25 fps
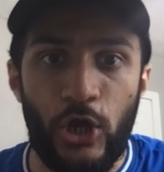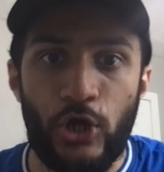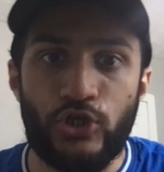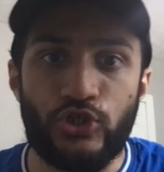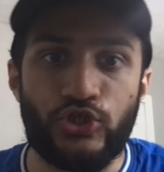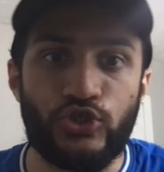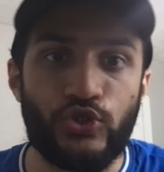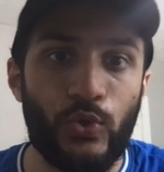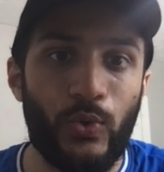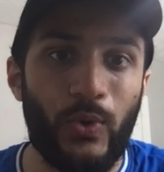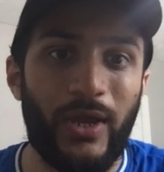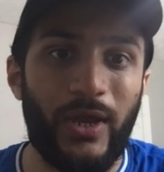
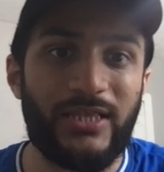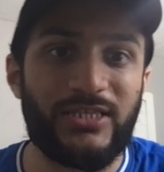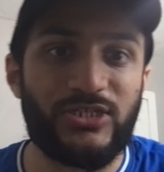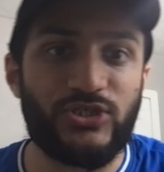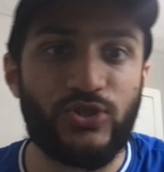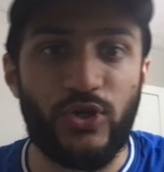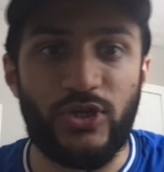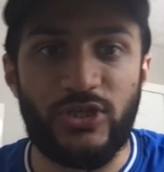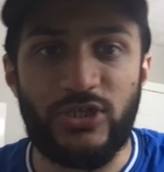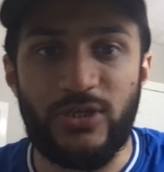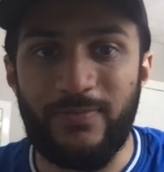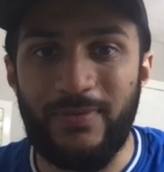So it's
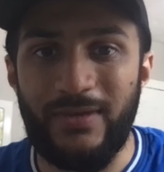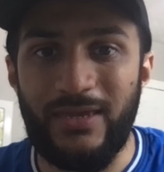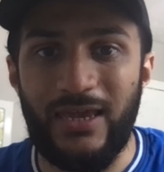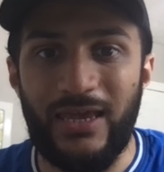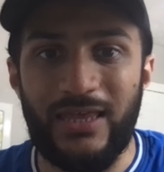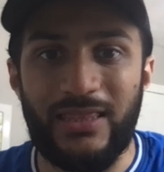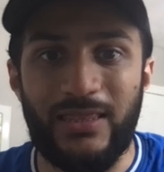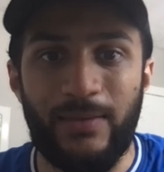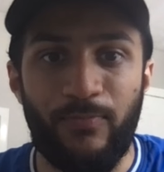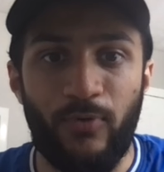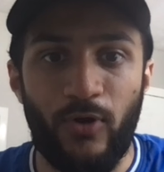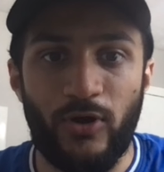going to be
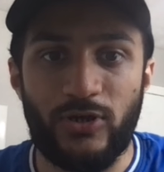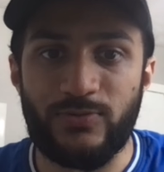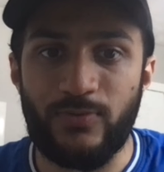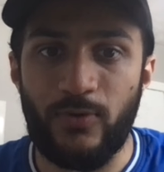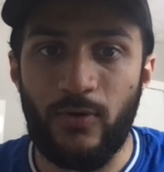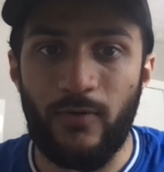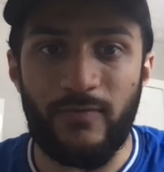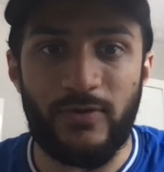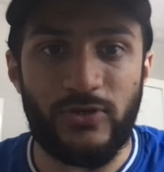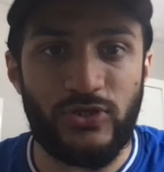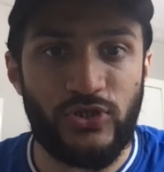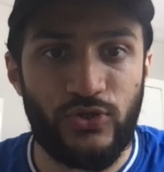the proximal
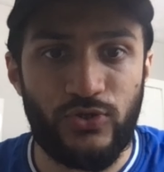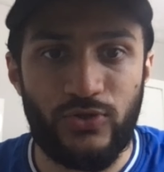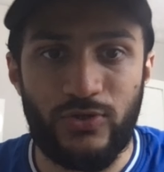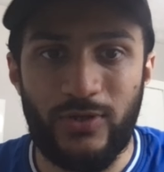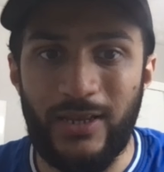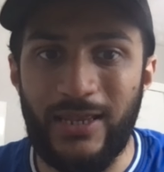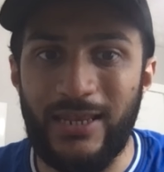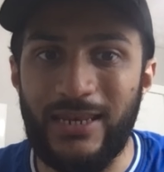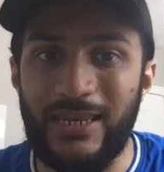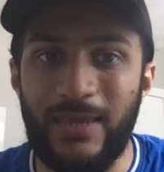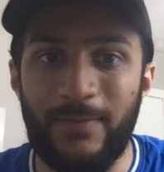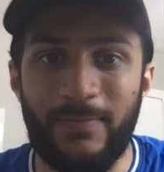convolution
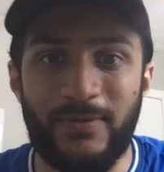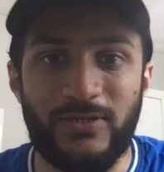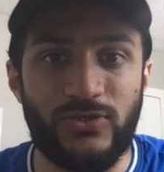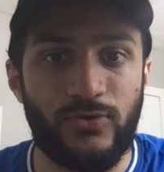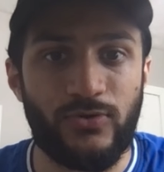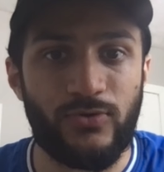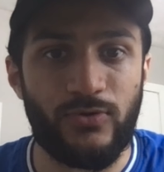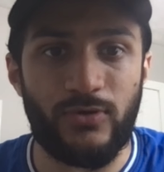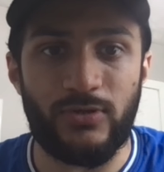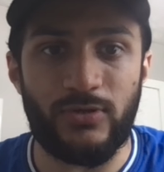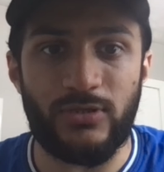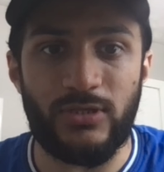inhibits
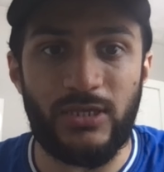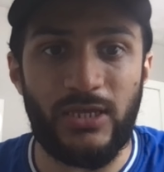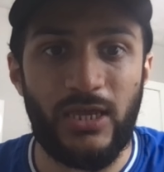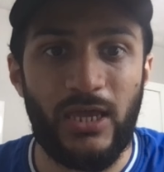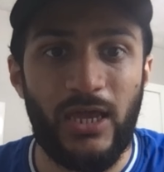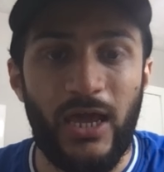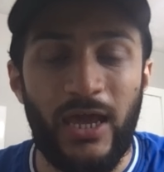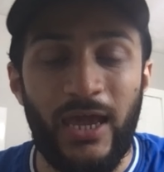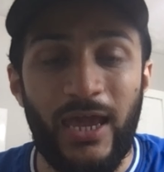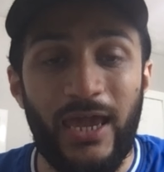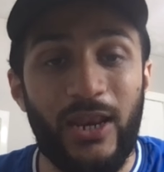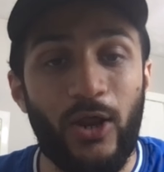
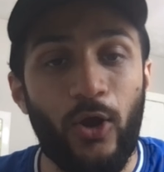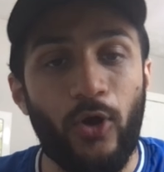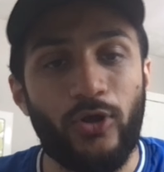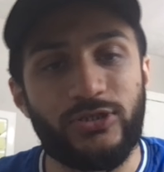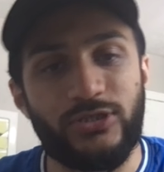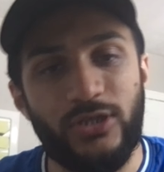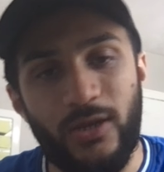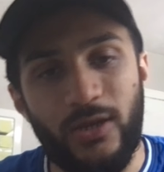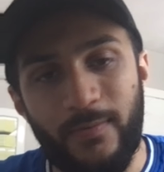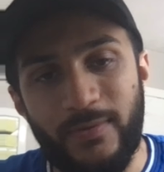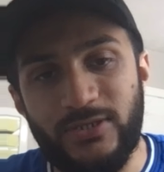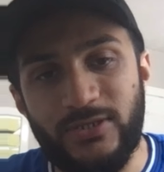it
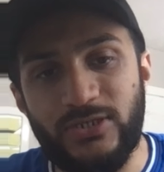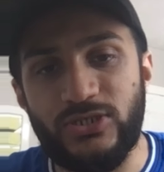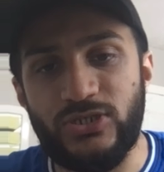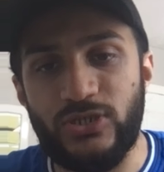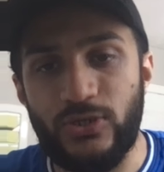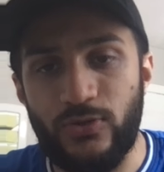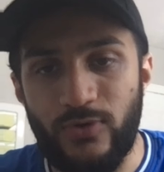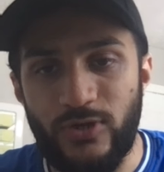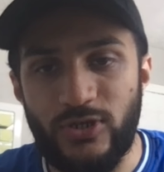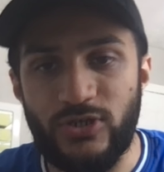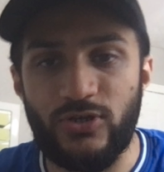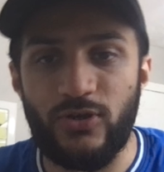also inhibits the
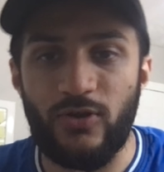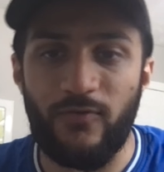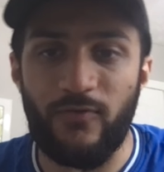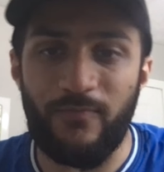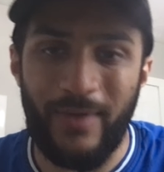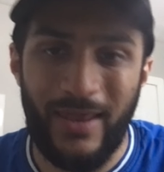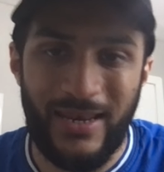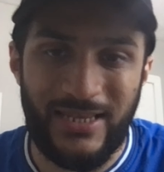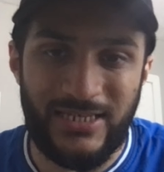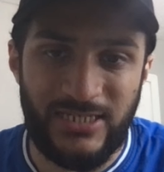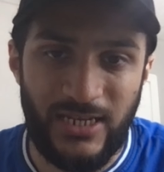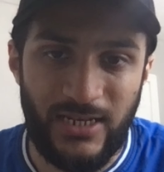secretion of
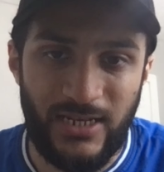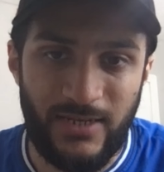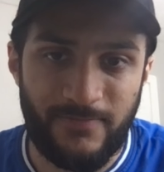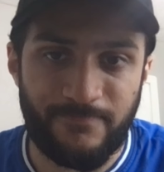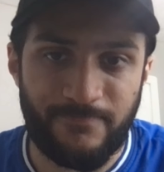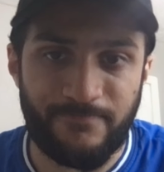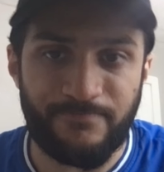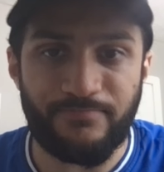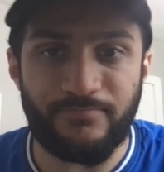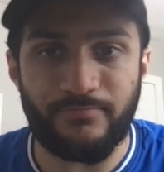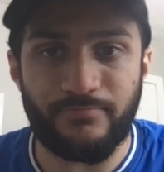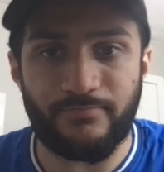penicillin
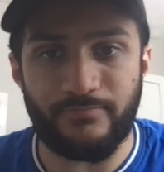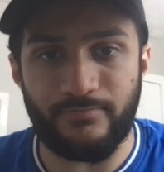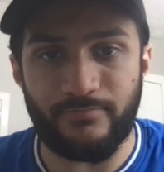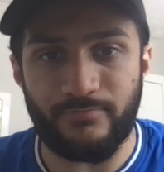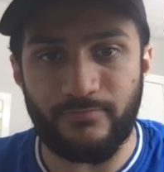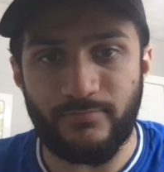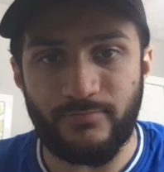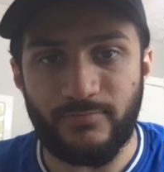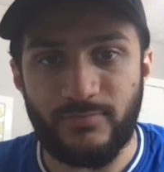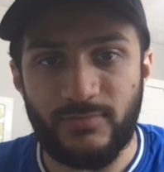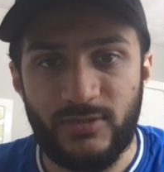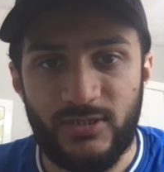
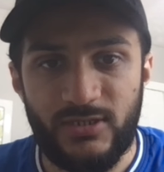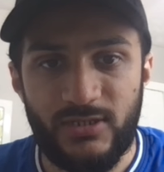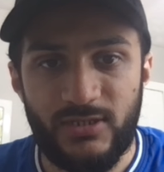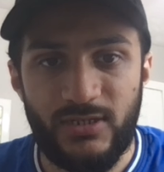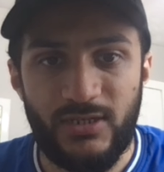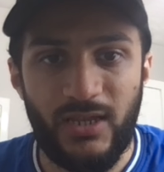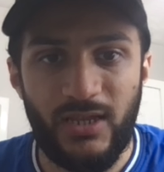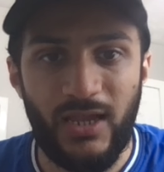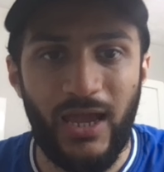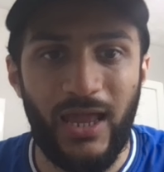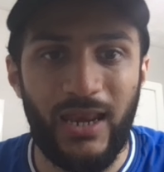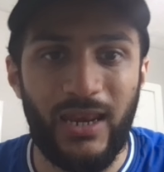
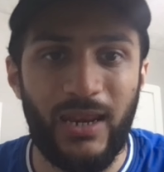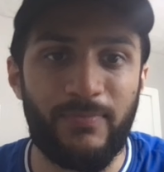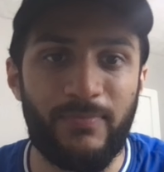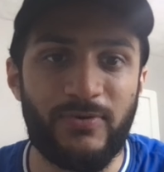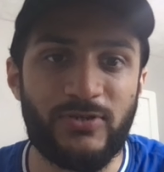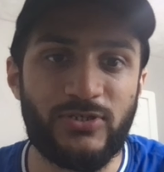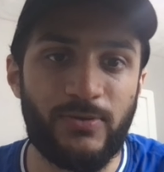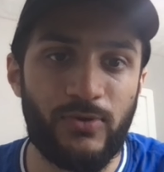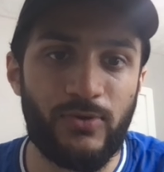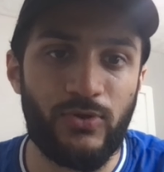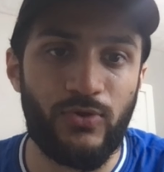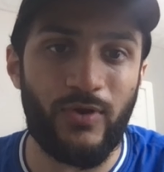and can
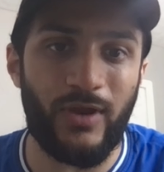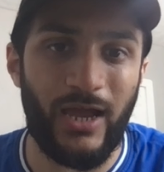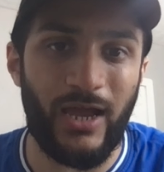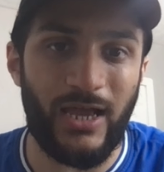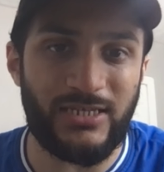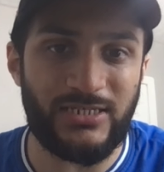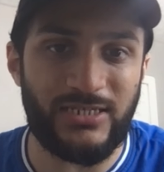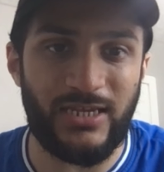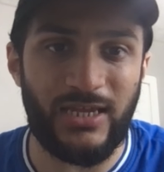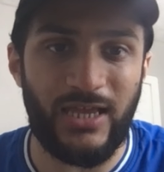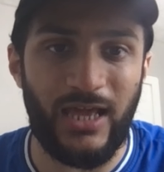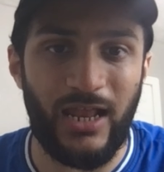preserve uric
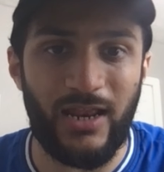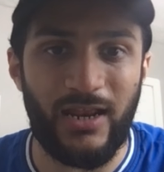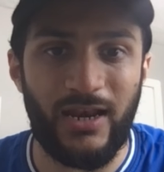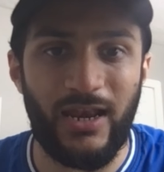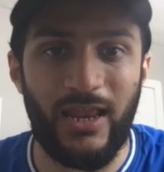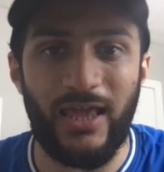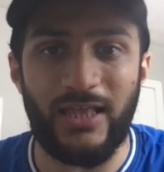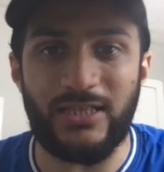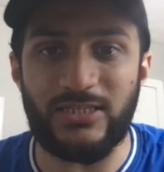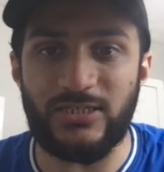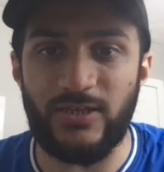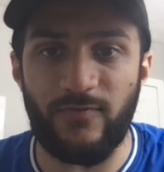acid,
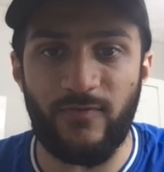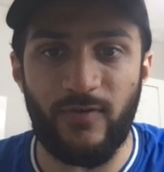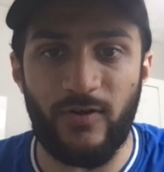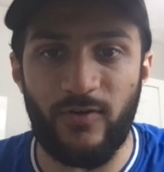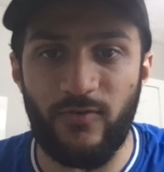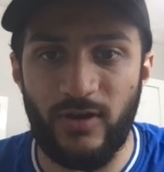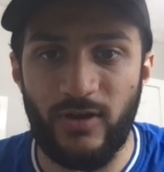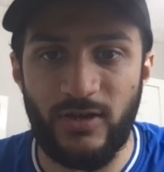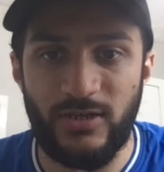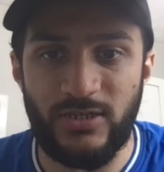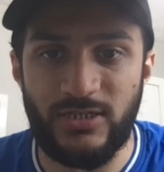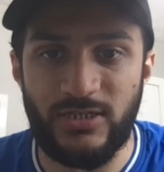calculi, and some other
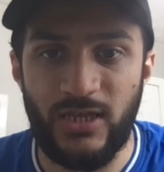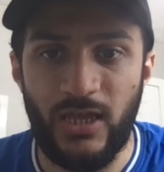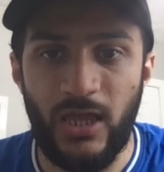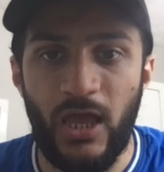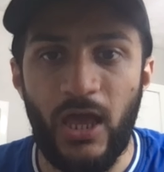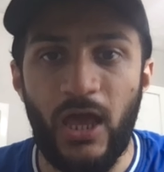drugs.